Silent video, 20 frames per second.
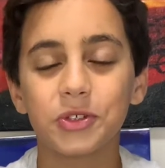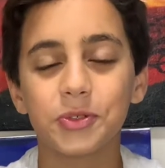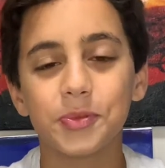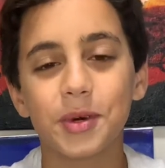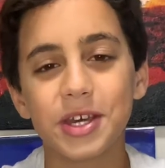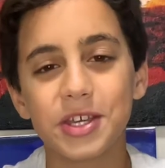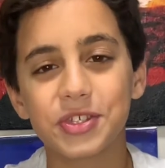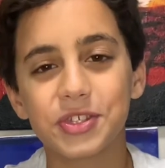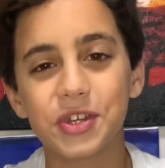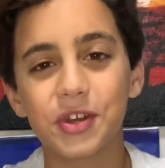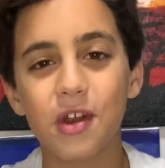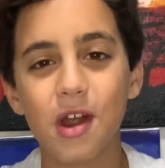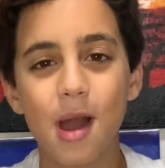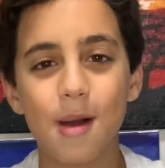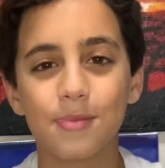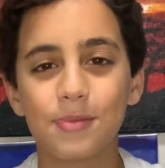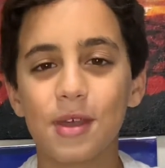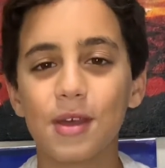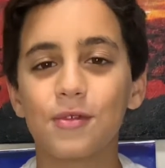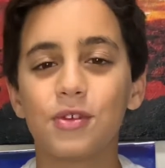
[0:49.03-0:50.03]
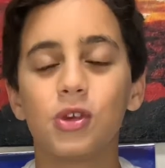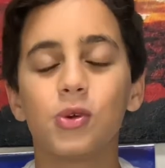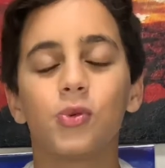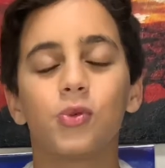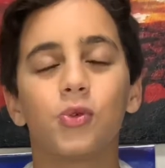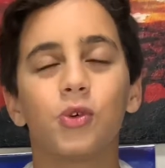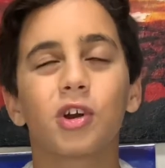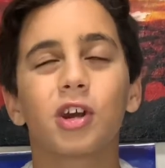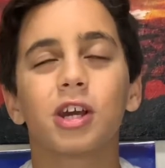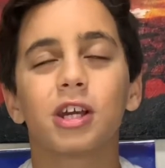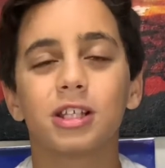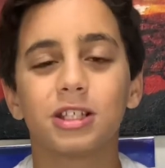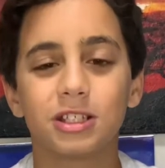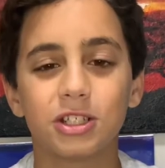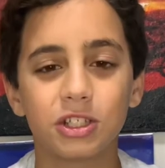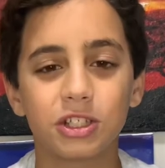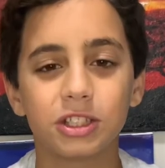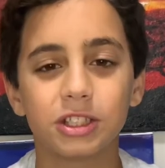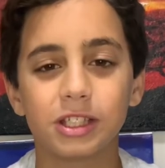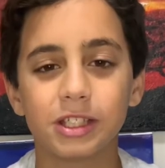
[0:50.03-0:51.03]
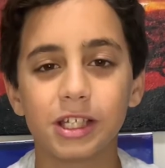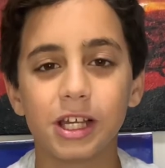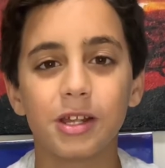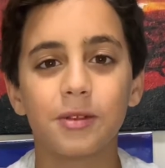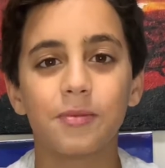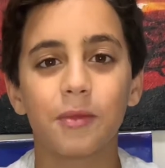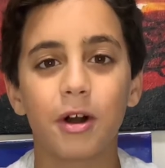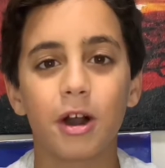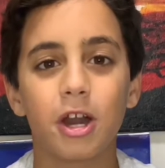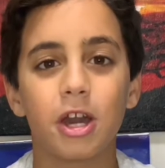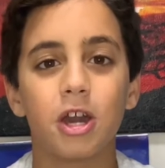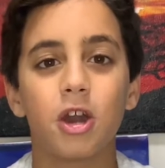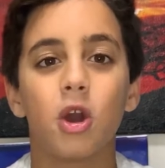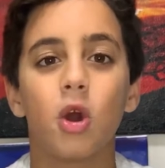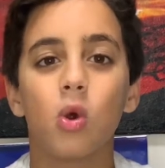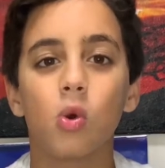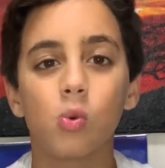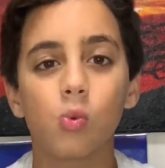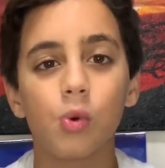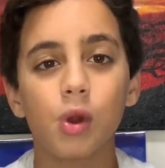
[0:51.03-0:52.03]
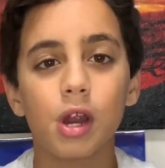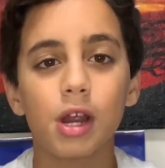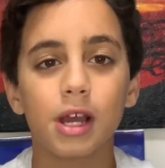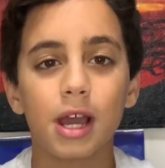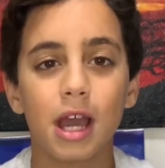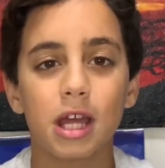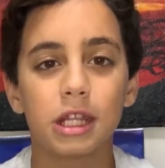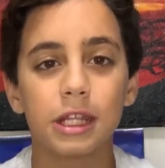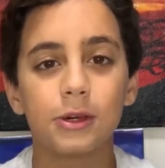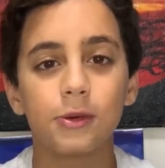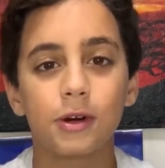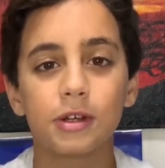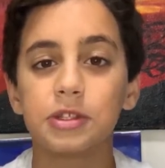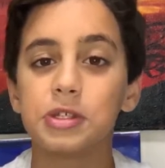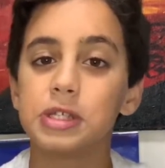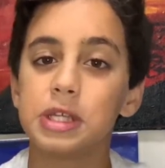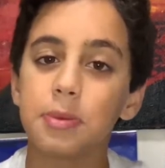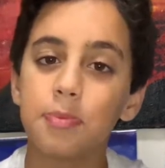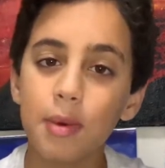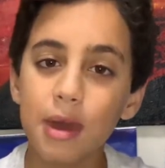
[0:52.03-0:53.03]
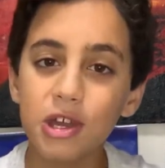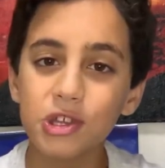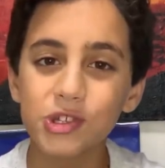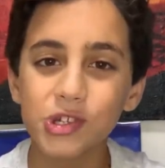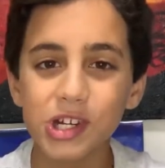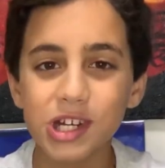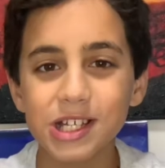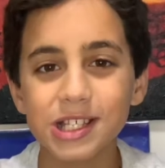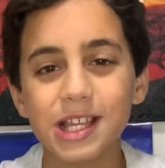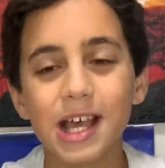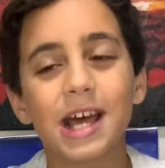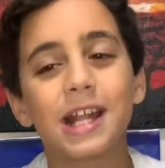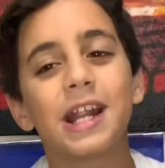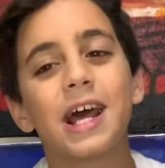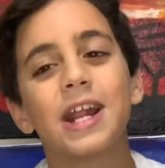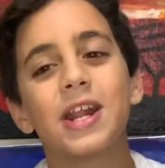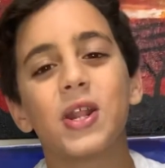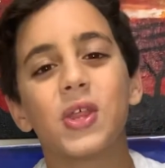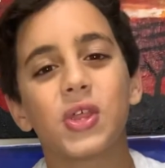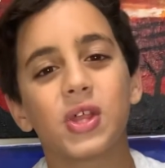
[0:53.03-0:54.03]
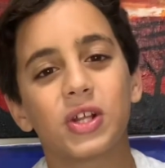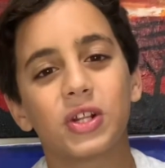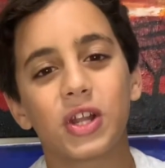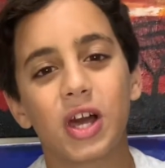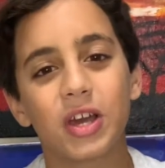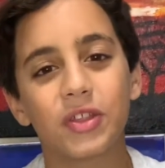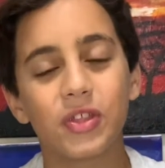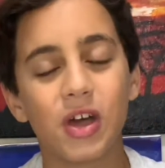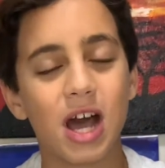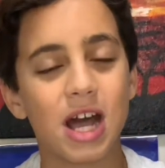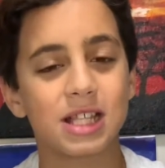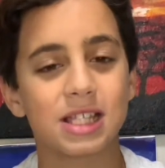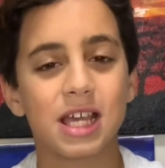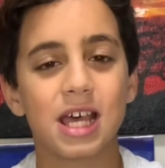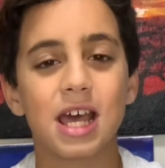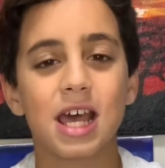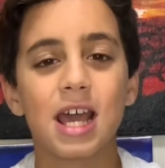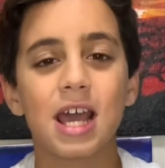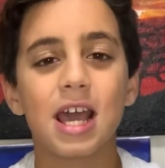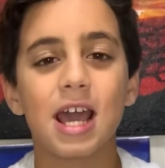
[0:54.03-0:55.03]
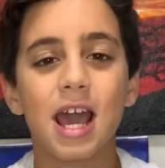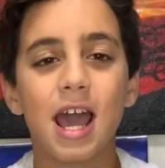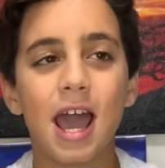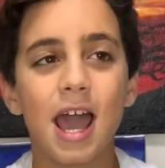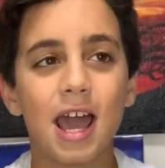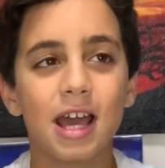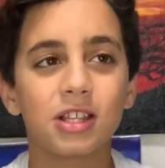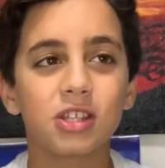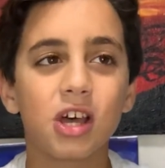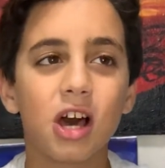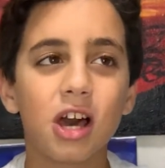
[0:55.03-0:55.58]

my Instagram if you were interested in my work and you want to see pictures and anything like that. And I